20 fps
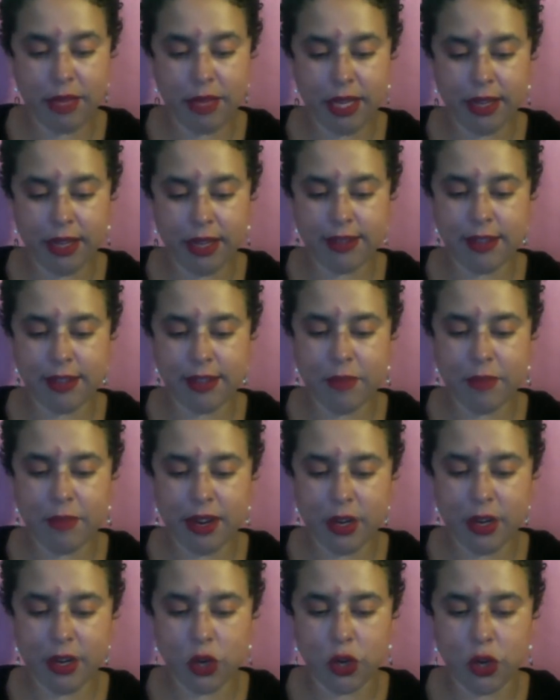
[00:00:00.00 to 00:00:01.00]
because I've been
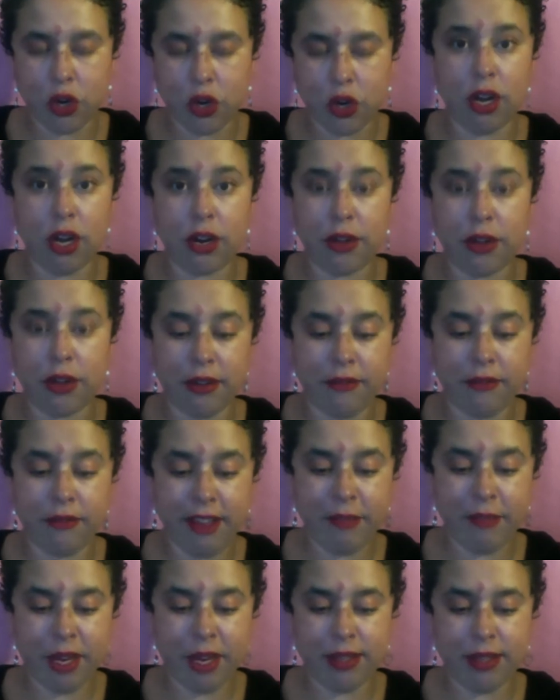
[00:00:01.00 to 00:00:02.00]
on Twitter longer than
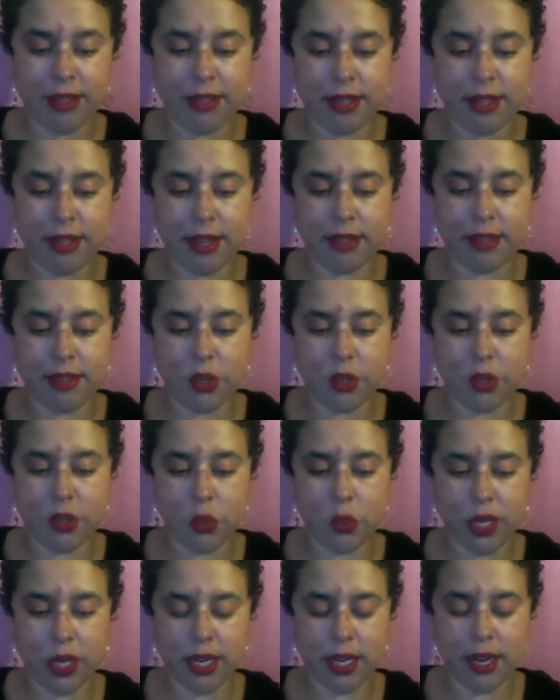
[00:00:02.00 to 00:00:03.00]
5 minutes, and it's a
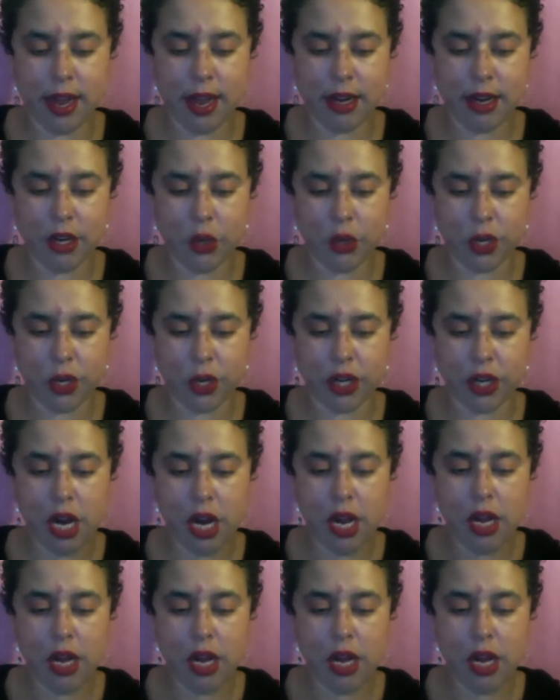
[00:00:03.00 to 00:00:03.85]
tweet, not a Twitter.